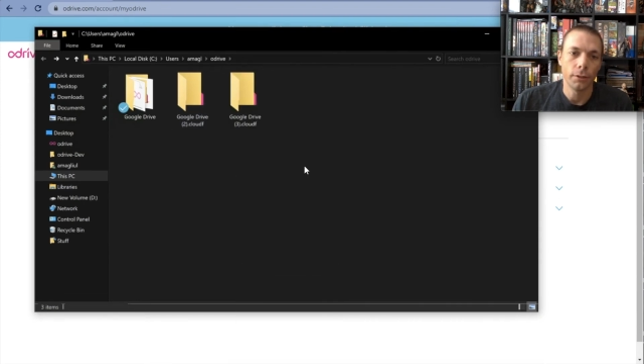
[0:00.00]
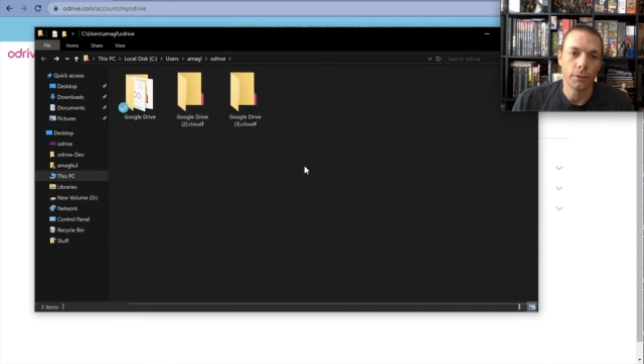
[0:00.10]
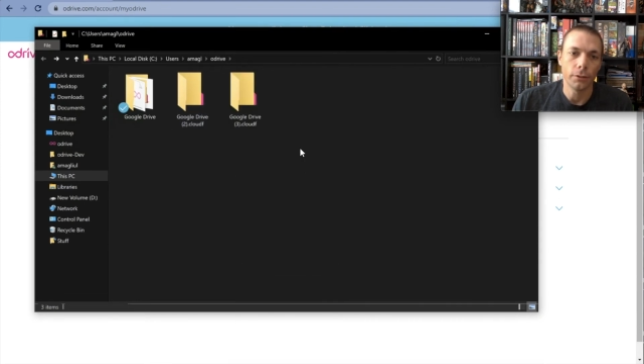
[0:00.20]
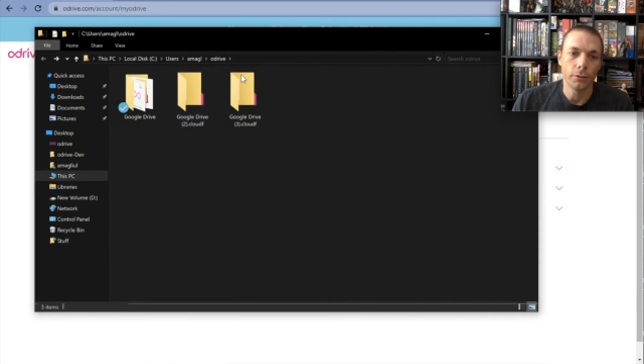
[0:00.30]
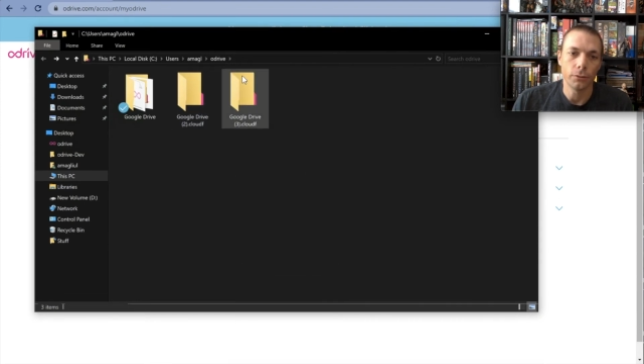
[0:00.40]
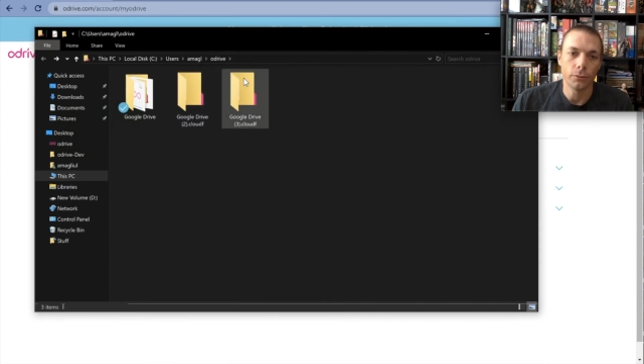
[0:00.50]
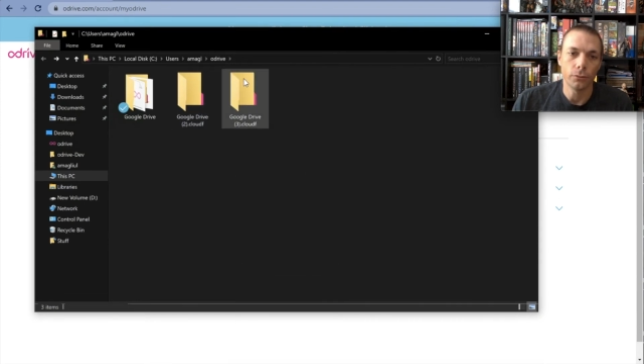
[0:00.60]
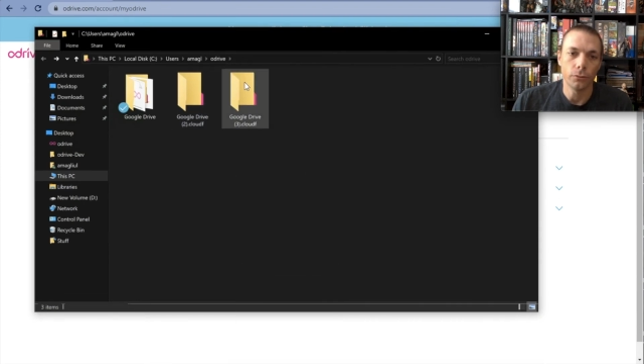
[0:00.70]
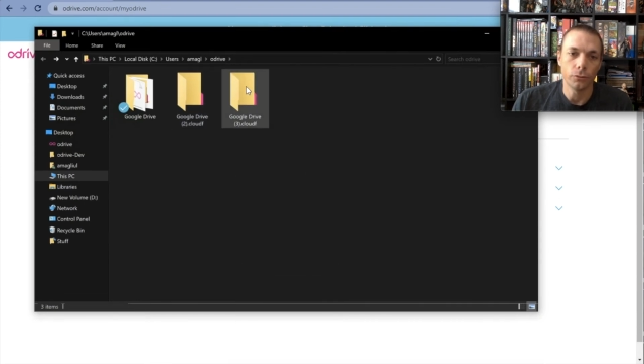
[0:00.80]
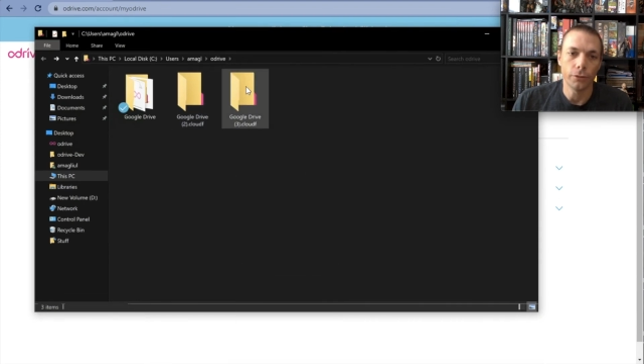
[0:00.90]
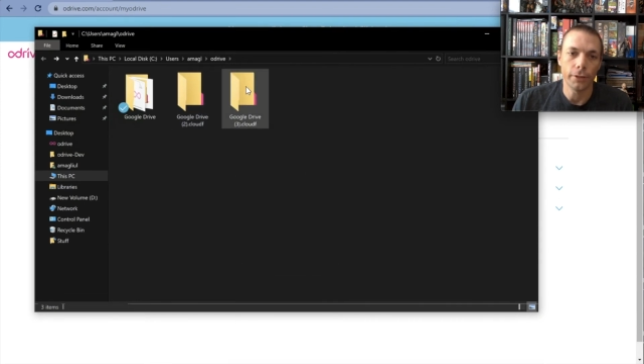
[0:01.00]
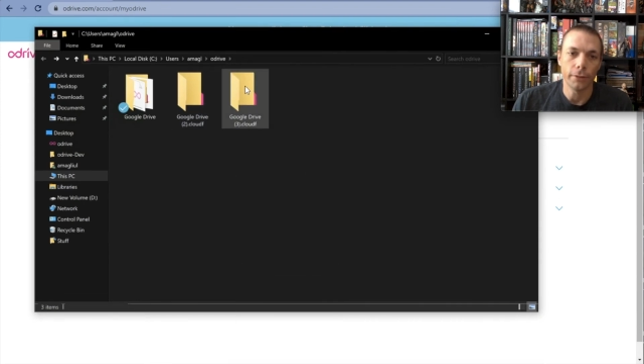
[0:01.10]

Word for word: there's Google Drive